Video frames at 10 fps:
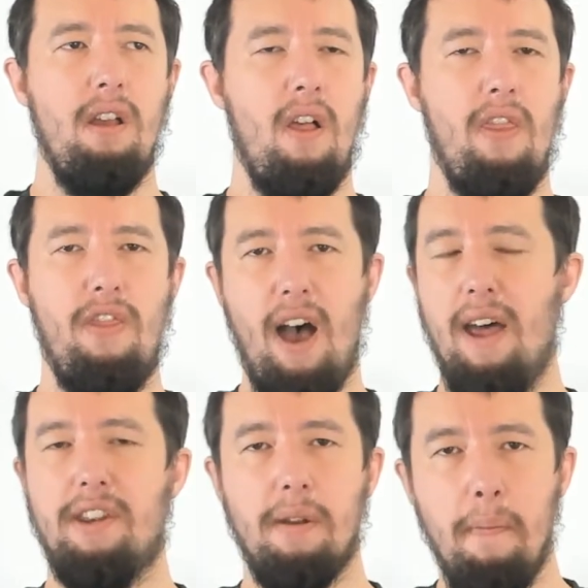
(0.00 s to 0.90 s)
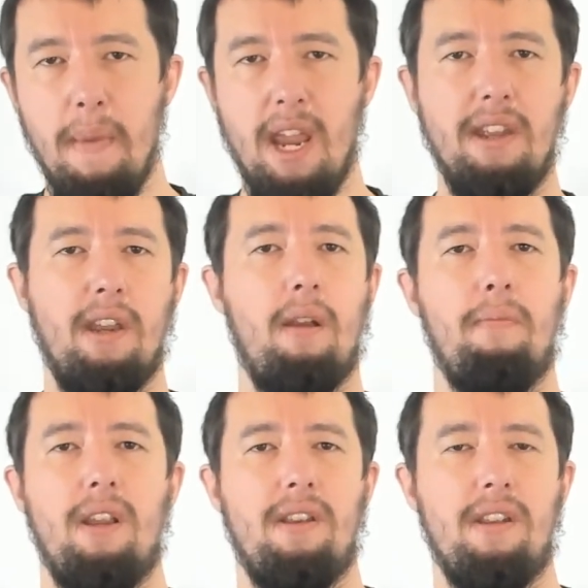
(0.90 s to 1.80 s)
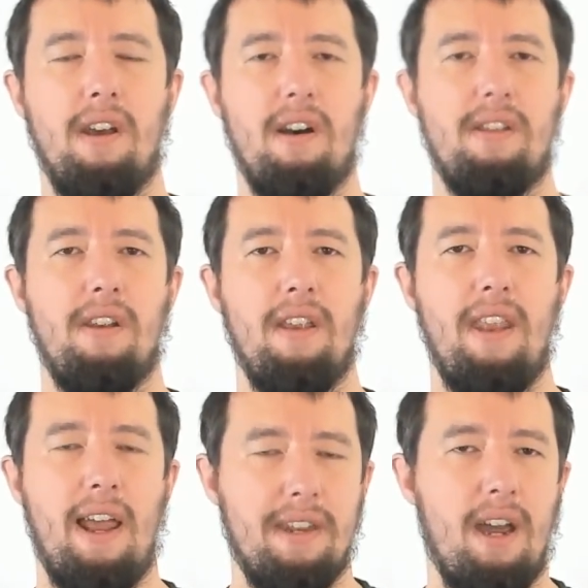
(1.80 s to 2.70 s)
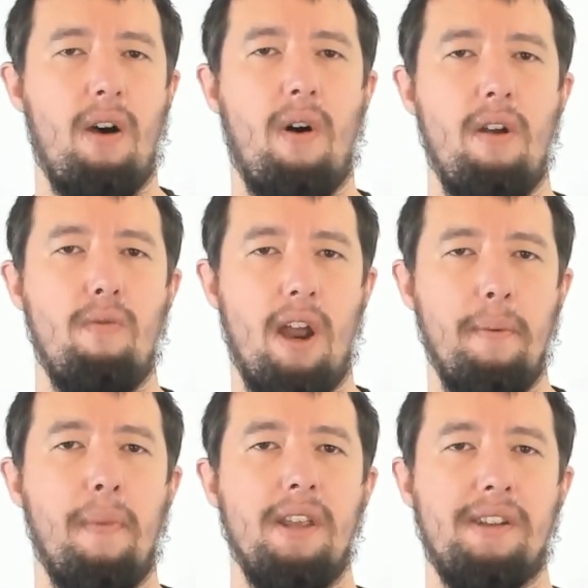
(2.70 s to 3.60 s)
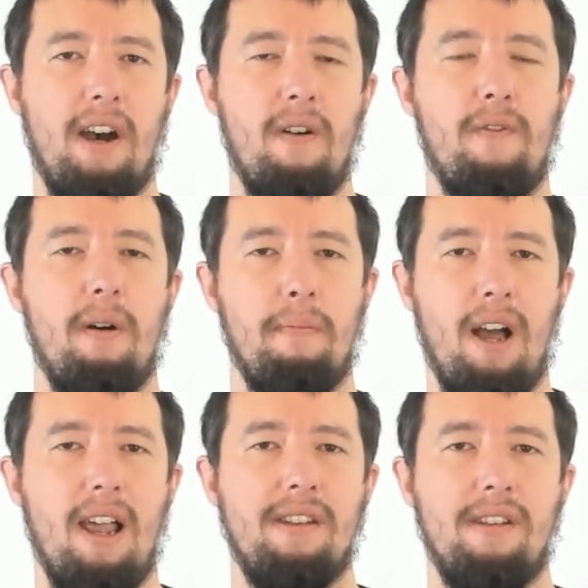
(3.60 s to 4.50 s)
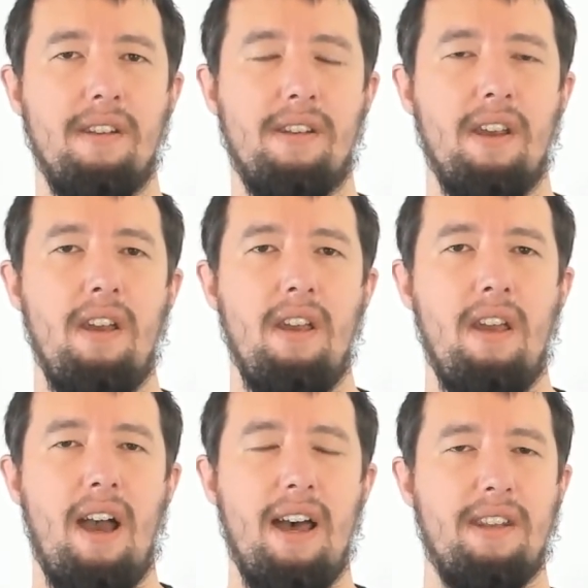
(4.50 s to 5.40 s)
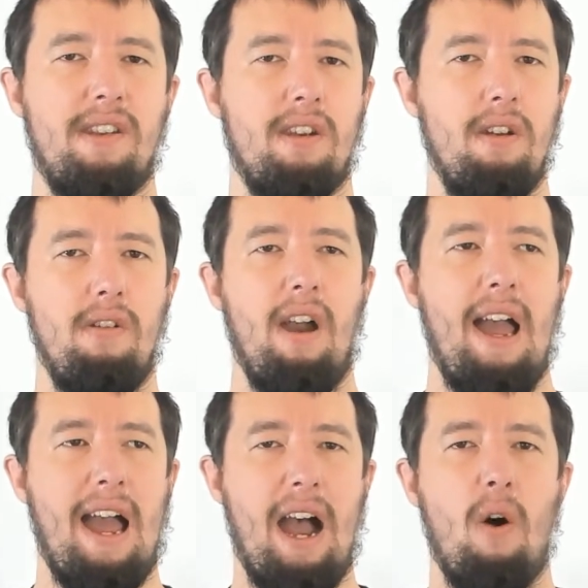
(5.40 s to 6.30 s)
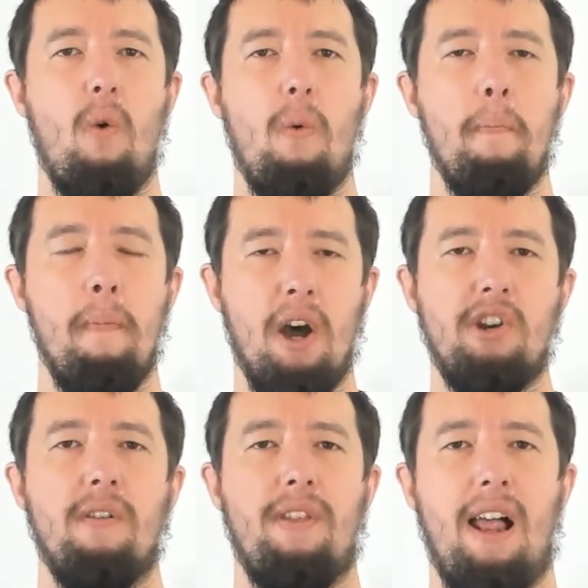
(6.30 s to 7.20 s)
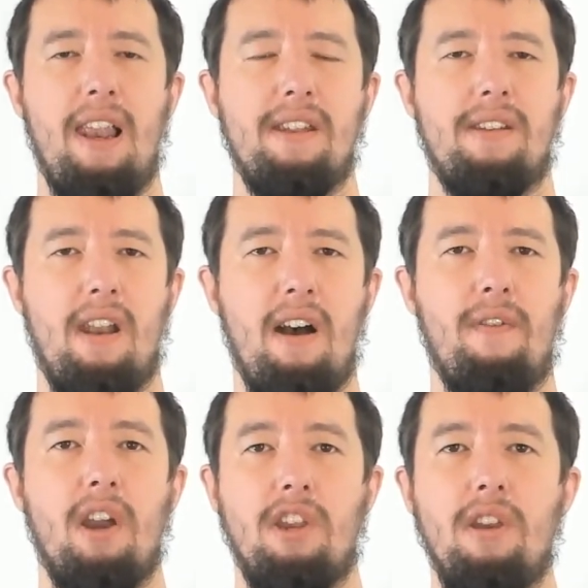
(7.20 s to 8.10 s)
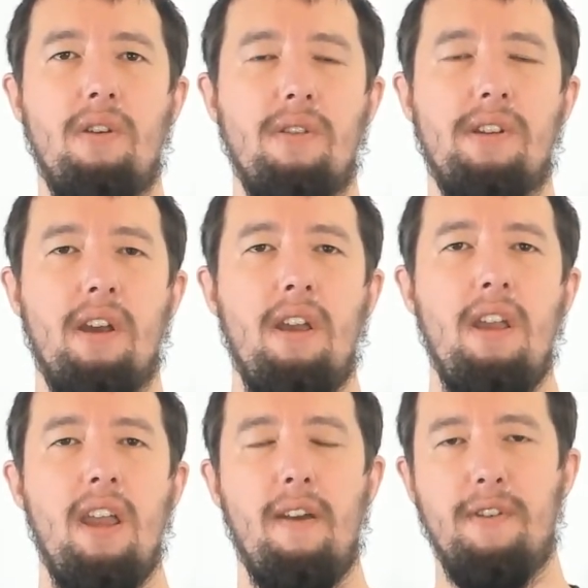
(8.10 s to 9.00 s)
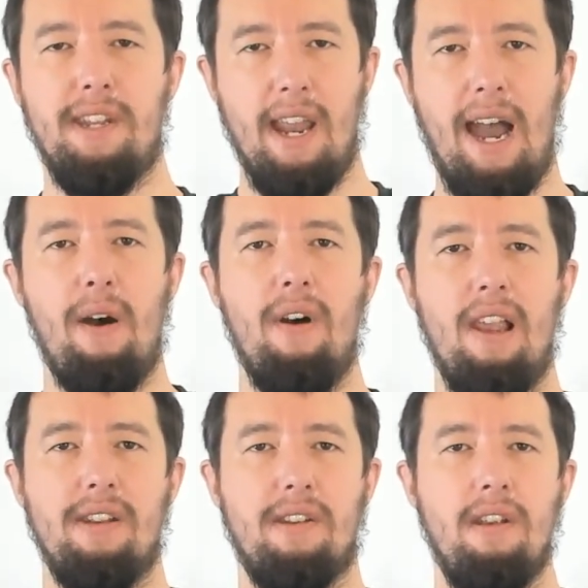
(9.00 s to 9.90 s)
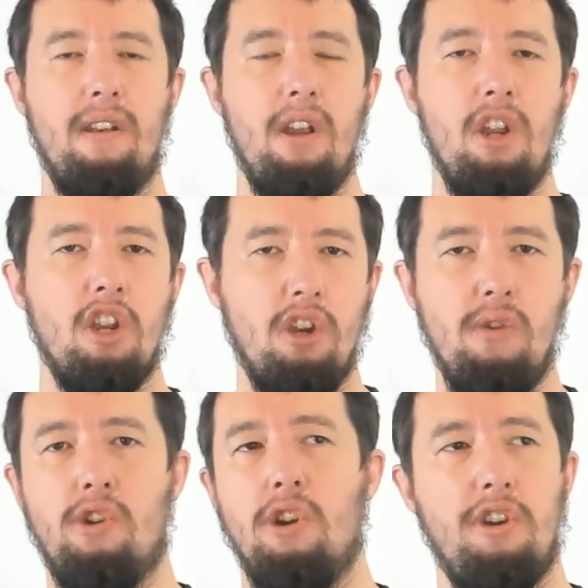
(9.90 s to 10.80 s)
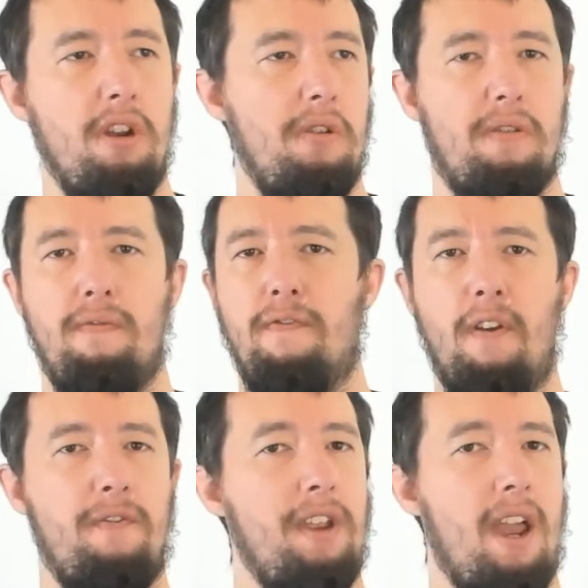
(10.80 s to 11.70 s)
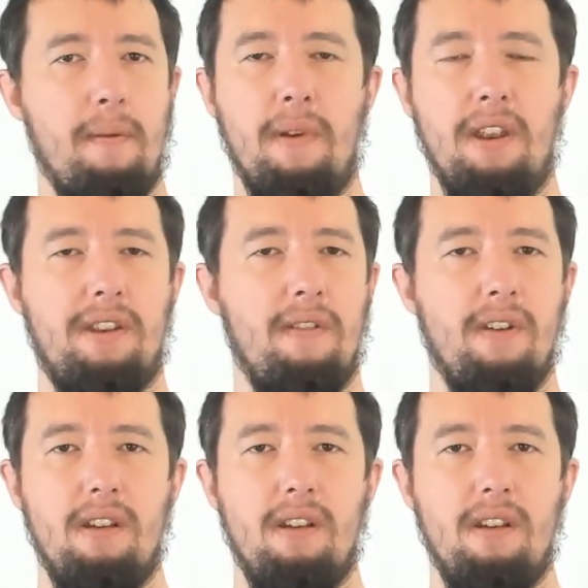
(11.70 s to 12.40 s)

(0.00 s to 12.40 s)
that to me is a complete disaster, and that's how I rate myself and my lessons, as to how much of that lesson have I used. If it's an hour lesson, you should use 58 minutes of it.